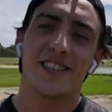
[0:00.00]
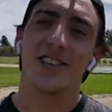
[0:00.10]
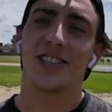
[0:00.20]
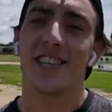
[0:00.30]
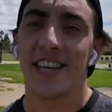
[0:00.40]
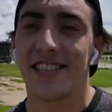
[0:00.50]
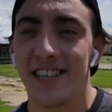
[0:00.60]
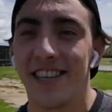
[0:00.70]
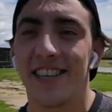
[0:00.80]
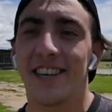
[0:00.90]
Coach
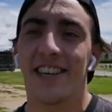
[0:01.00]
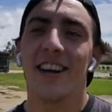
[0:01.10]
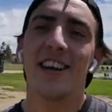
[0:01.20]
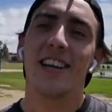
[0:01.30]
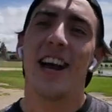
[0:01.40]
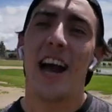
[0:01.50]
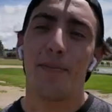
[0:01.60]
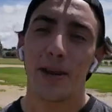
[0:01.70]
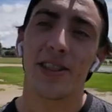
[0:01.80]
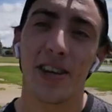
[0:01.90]
Tyson here.
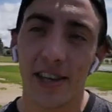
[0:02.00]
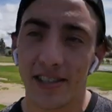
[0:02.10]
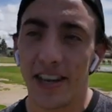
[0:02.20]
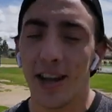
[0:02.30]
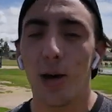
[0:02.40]
Happy Thursday.